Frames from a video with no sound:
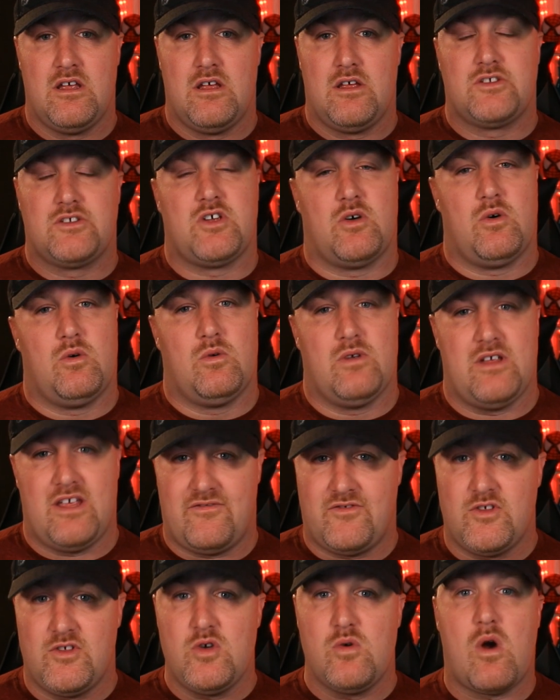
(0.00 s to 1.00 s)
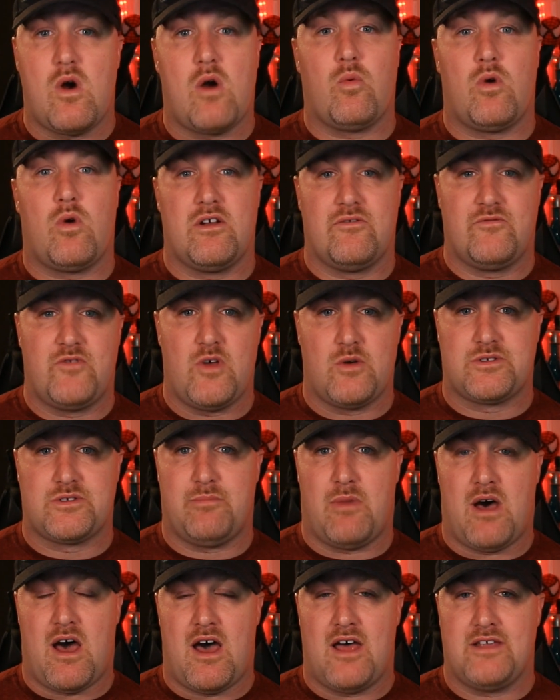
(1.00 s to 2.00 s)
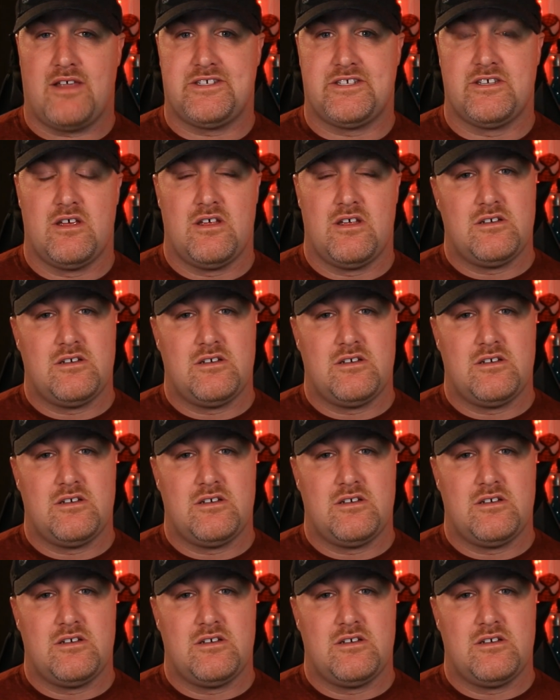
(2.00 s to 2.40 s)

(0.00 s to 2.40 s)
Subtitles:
So if you are one of those mods,